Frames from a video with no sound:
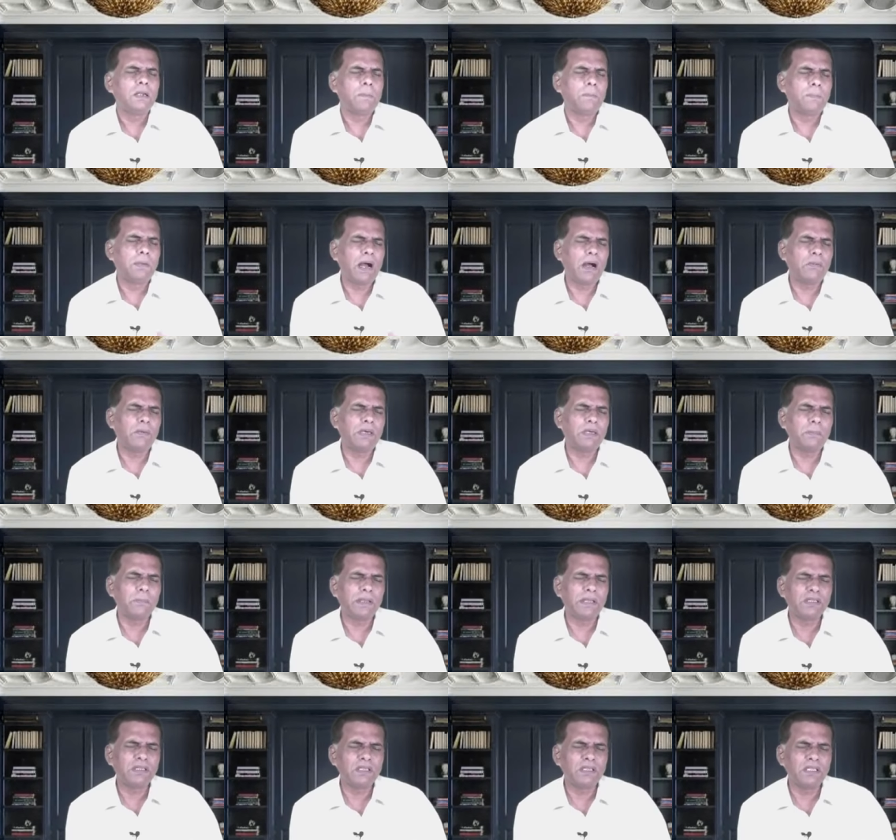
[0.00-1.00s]
power
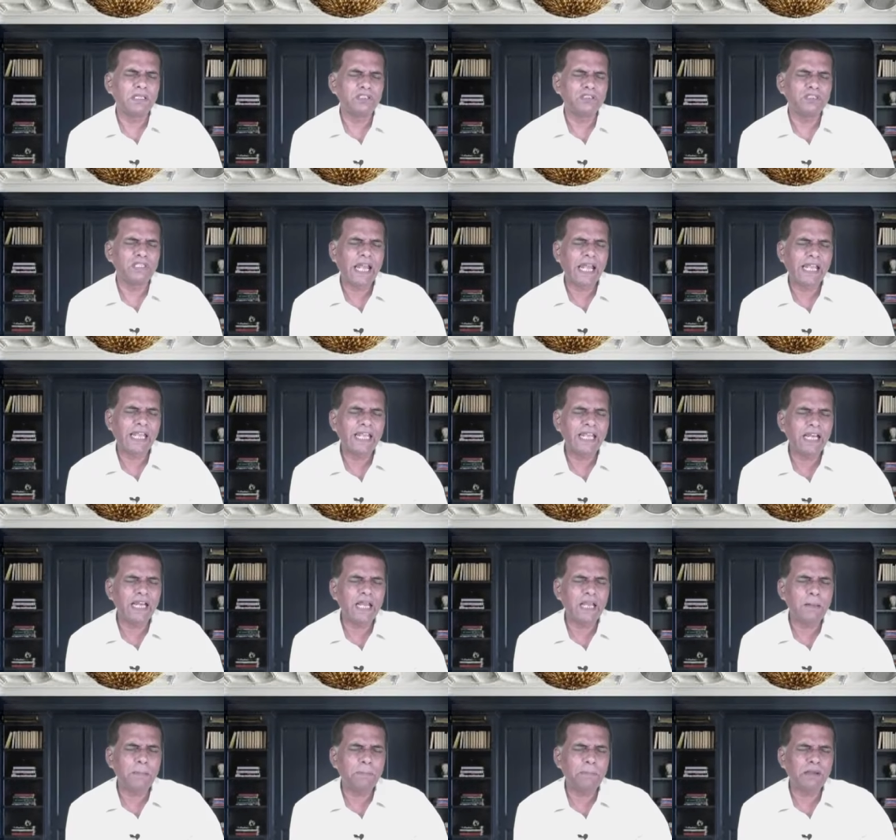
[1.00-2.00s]
be released, the
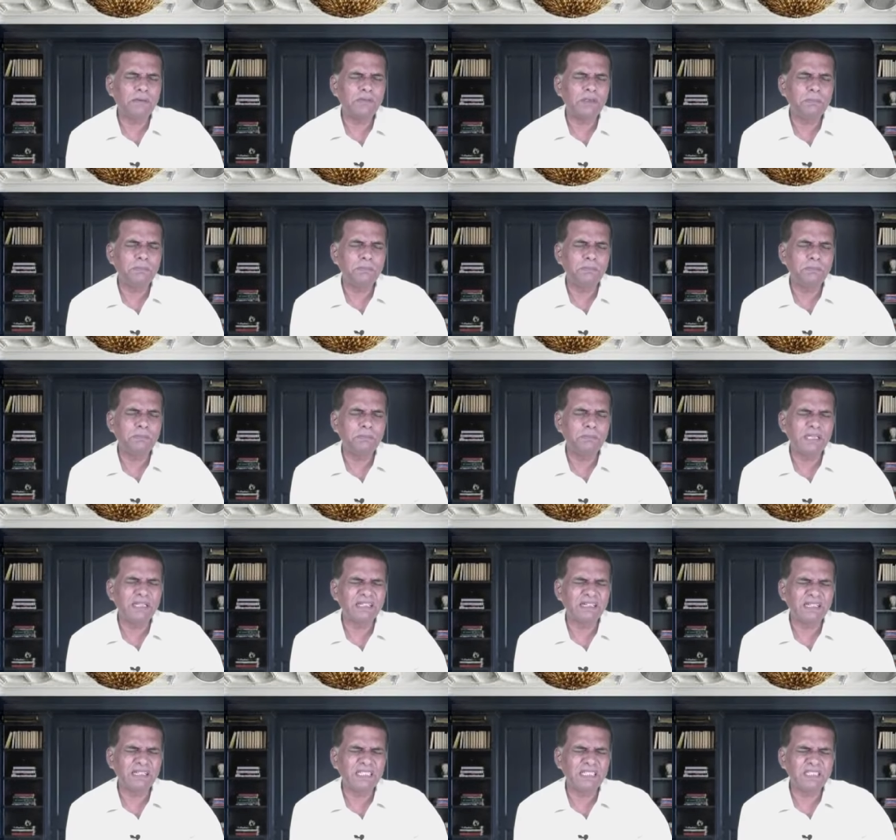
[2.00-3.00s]
healing power be
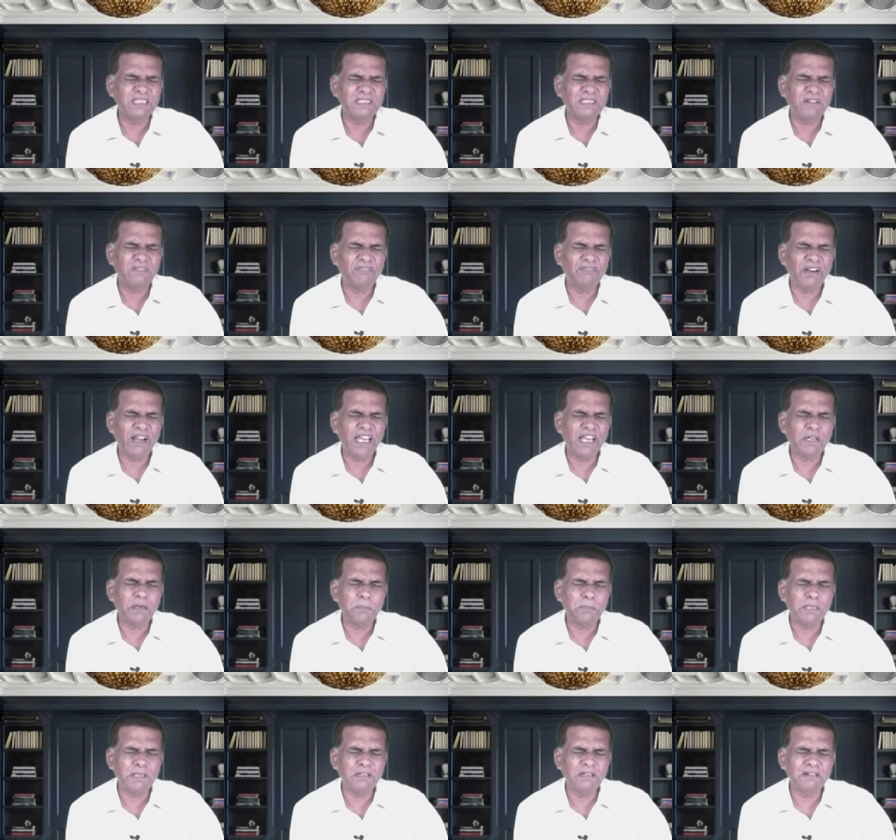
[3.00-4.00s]
released, the fire
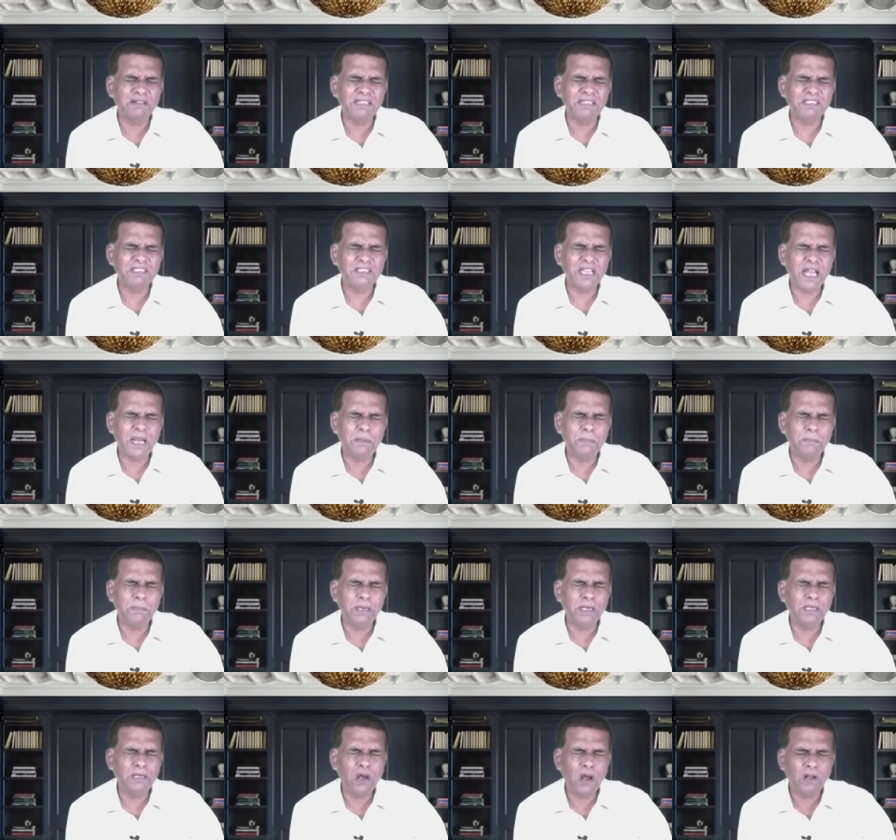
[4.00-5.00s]
be released, and
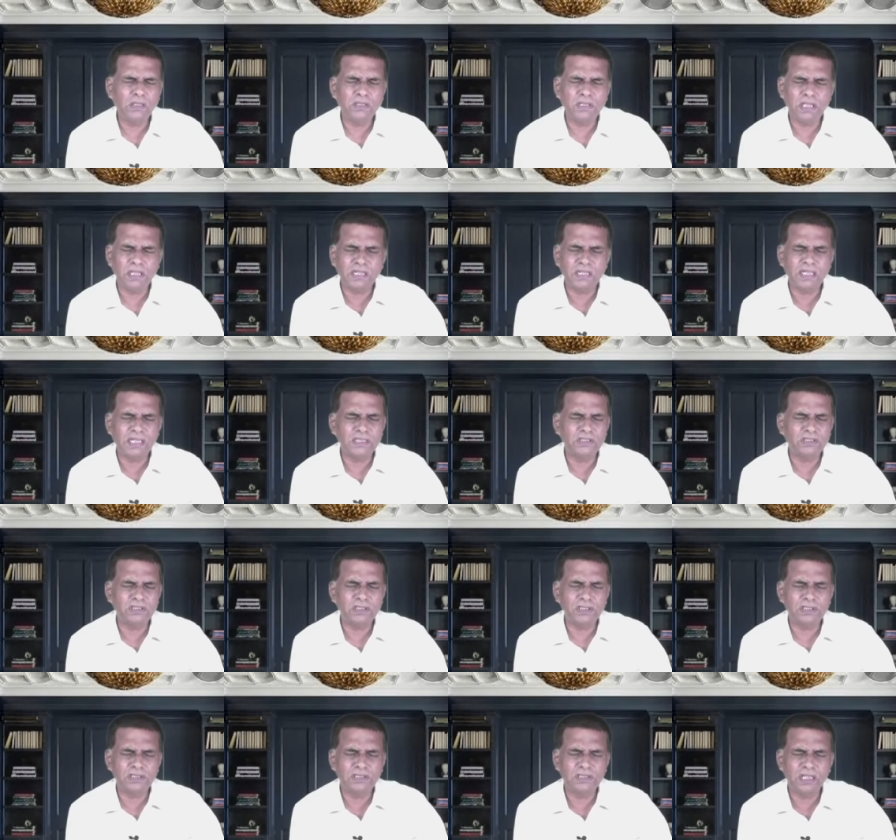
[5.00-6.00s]
burn all the
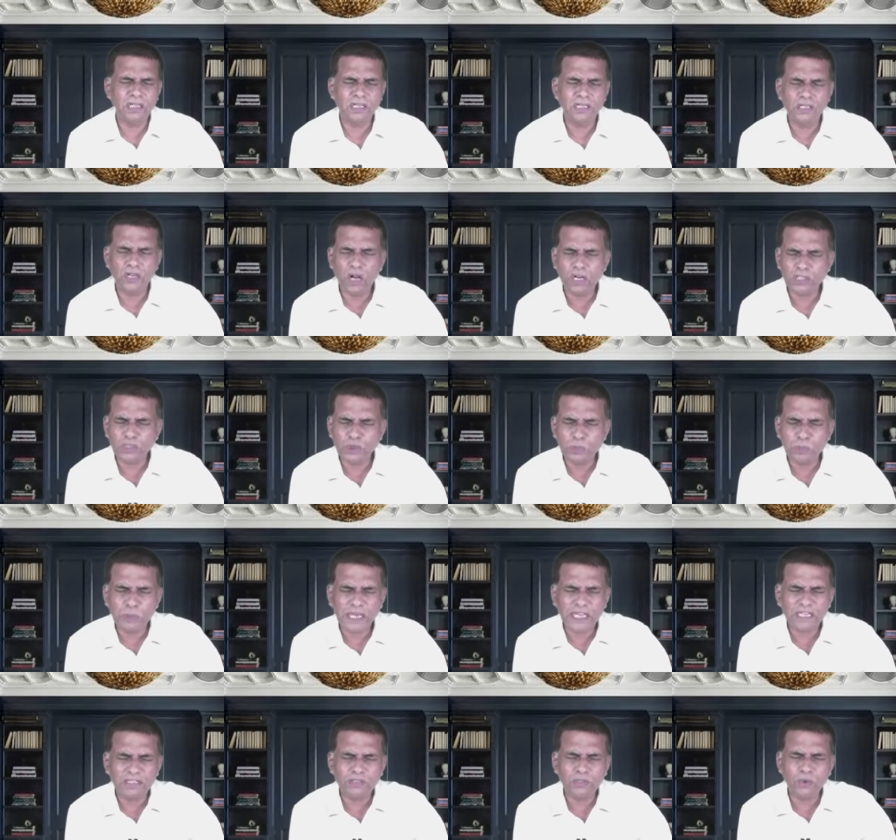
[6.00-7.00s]
curses. Lord,
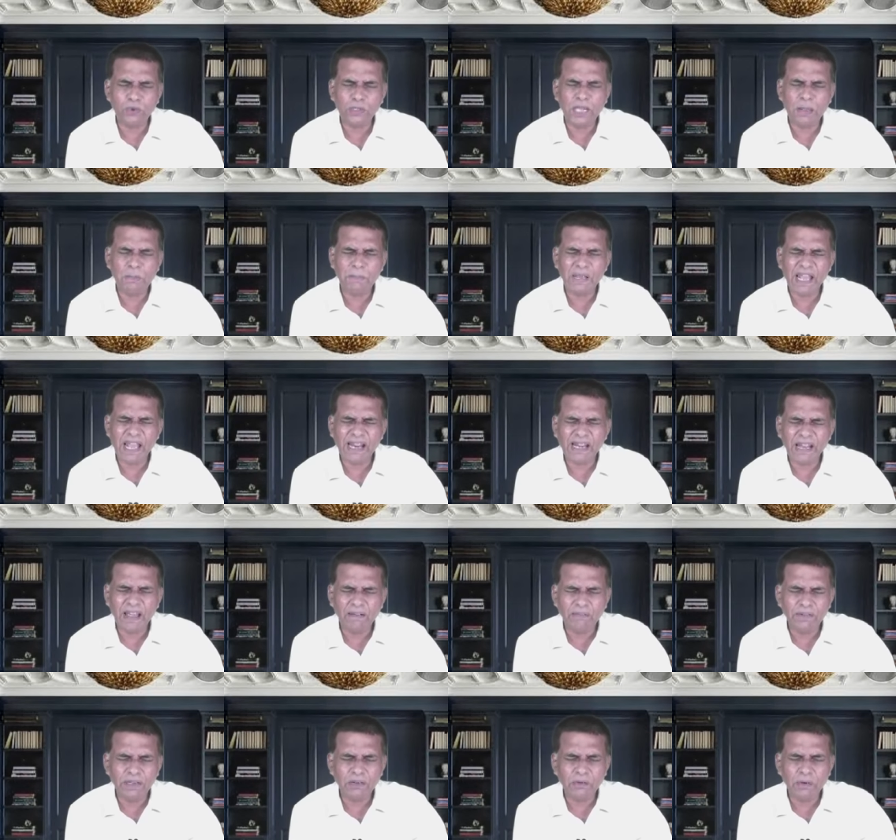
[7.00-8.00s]
speak to them, and
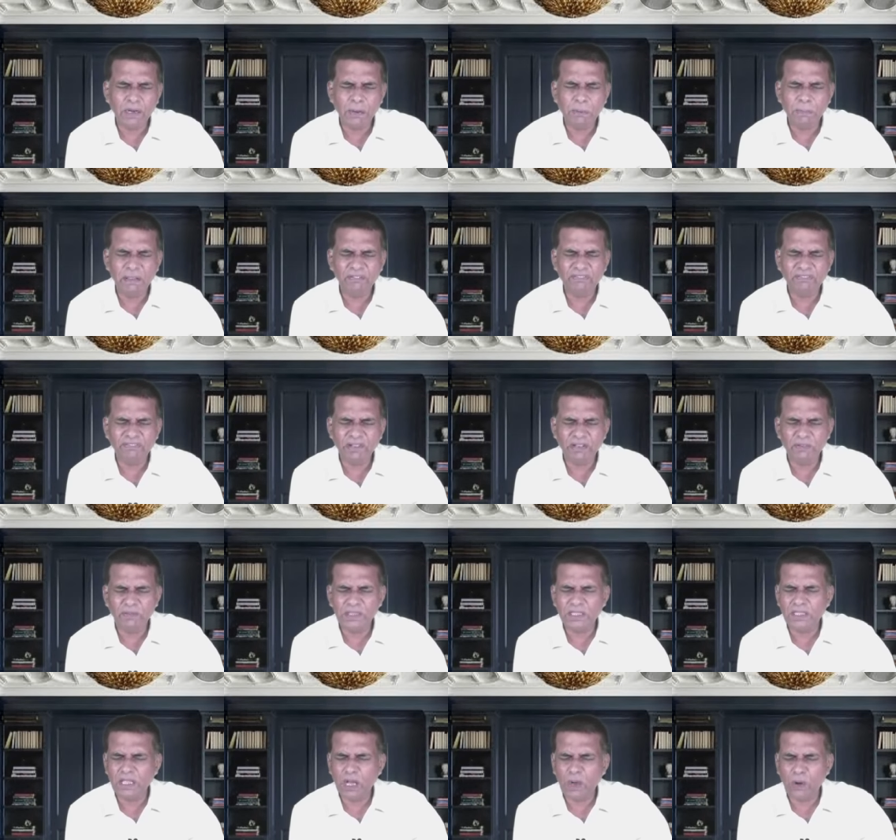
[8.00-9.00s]
everyone be filled
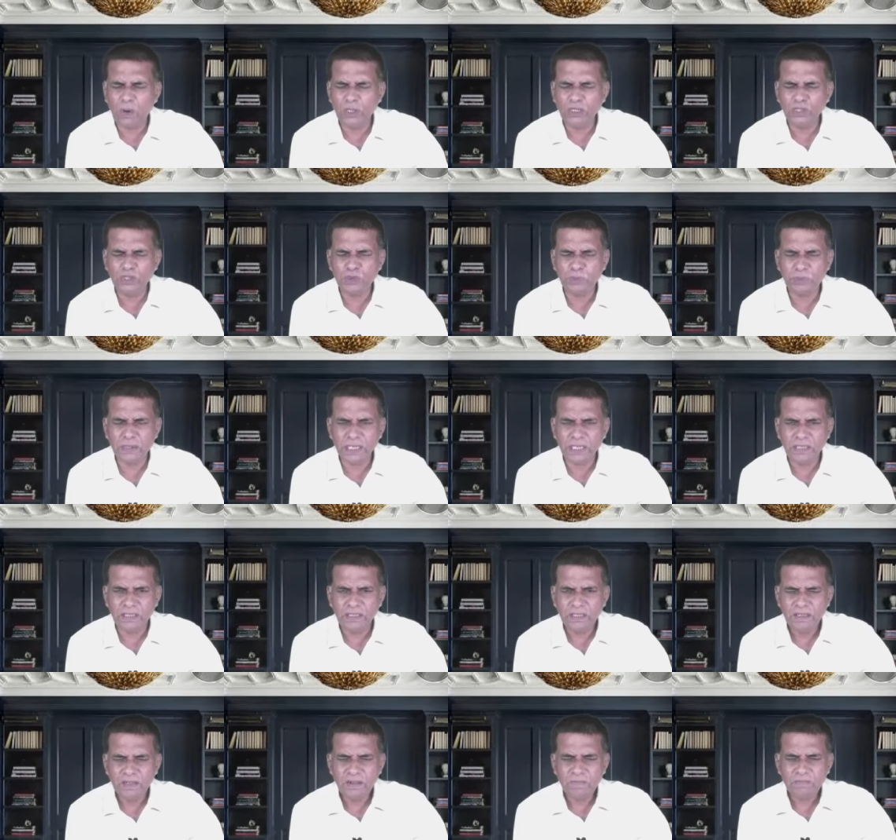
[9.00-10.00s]
with the Holy Spirit.
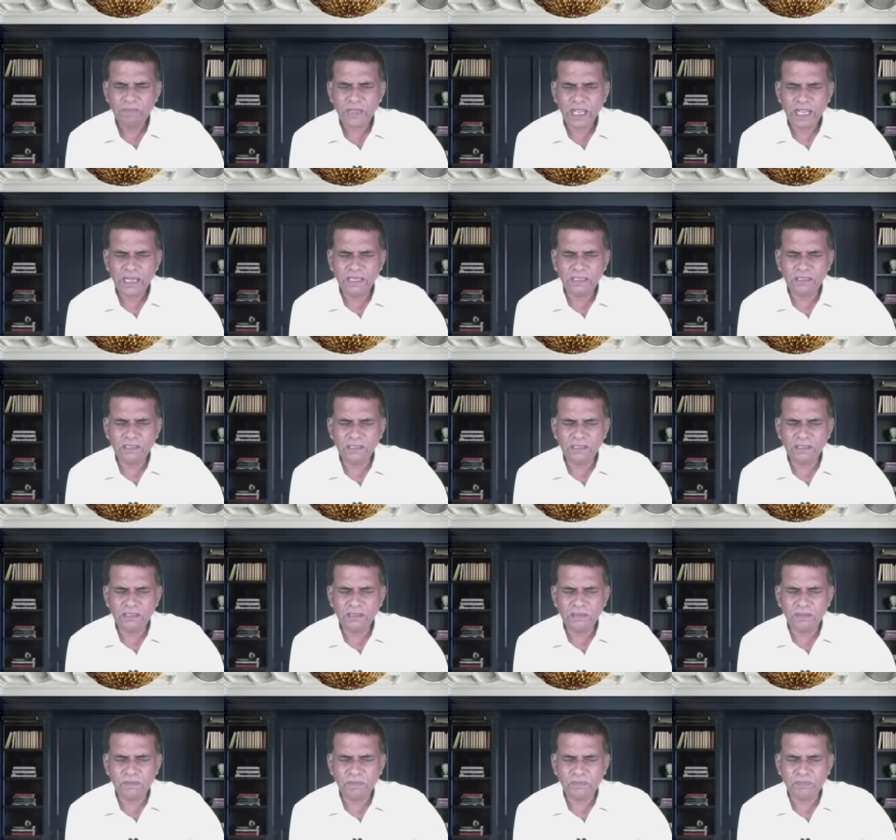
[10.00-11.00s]
And
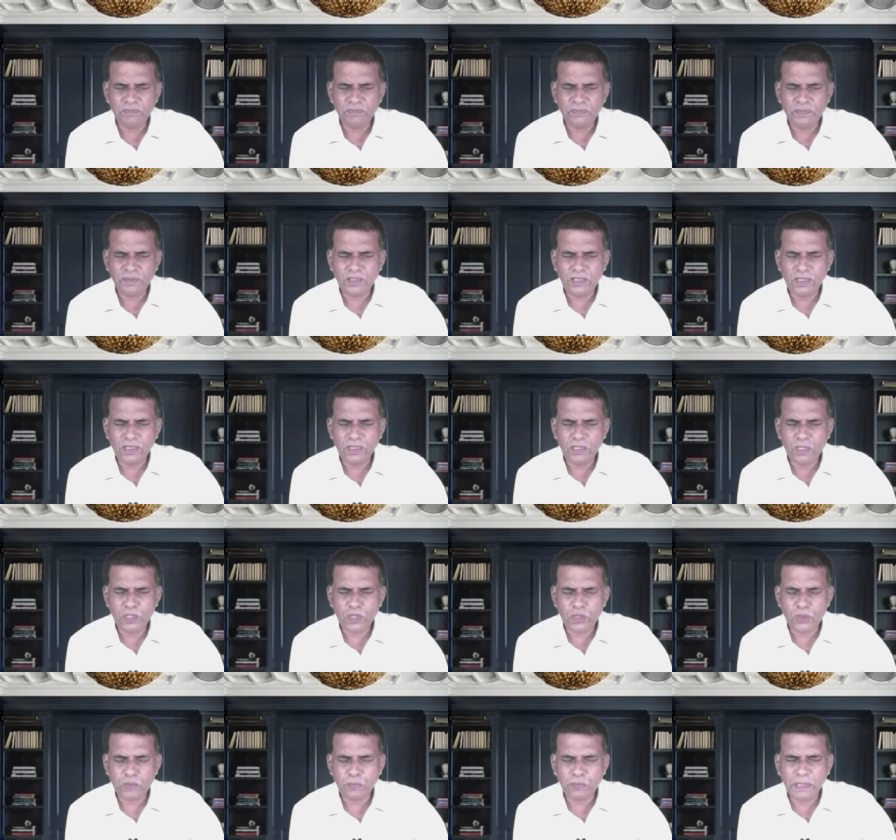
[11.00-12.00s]

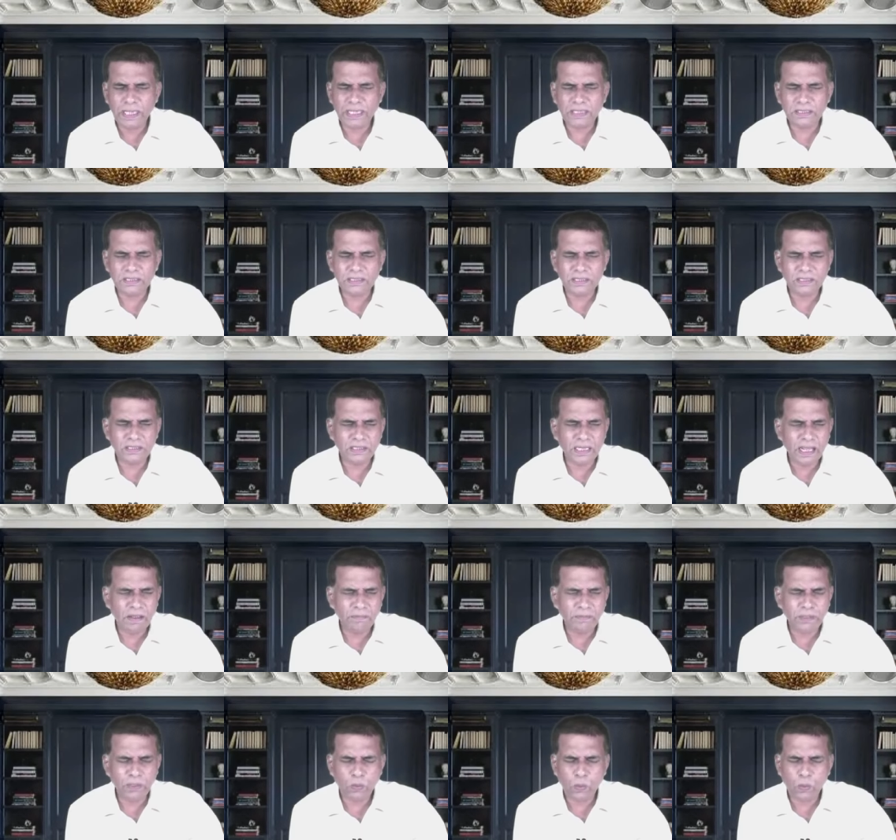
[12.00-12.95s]
um, speak every